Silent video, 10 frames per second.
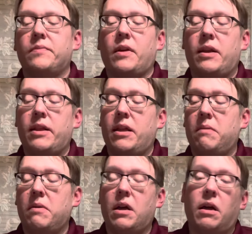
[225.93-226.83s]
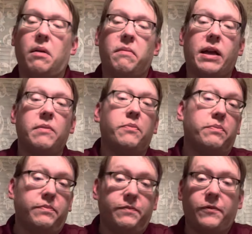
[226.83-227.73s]
And then my
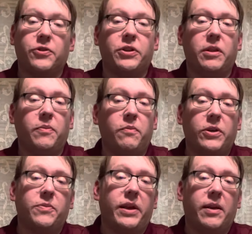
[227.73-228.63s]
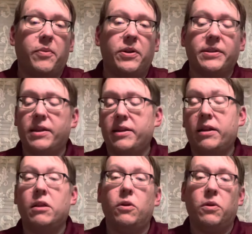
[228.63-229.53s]
version of the WrestleMania press kit did
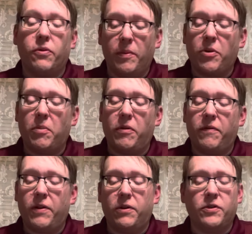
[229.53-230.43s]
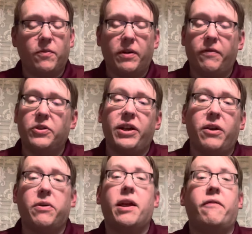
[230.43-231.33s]
include 3 promo photos, one of which I
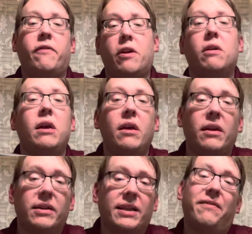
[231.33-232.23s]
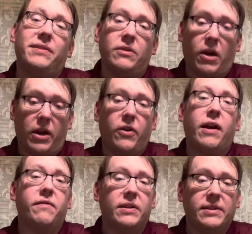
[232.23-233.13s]
don't have here, because I have
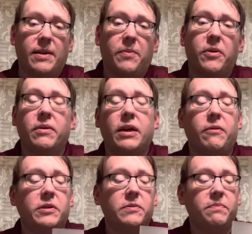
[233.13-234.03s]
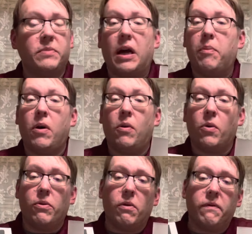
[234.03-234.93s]
autographed it separate. I was Paul
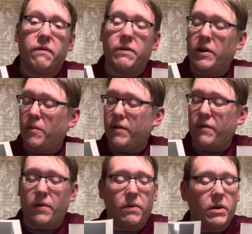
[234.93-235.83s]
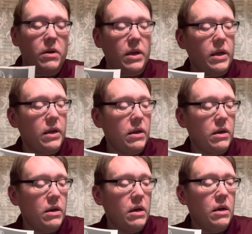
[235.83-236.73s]
Orndorff, and here we have Hogan, and
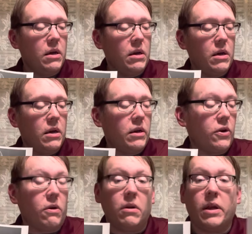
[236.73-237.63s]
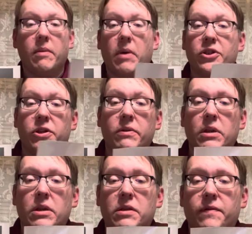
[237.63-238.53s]
an early Macho and
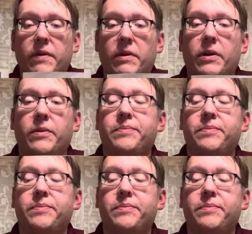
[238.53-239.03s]
Liz photo.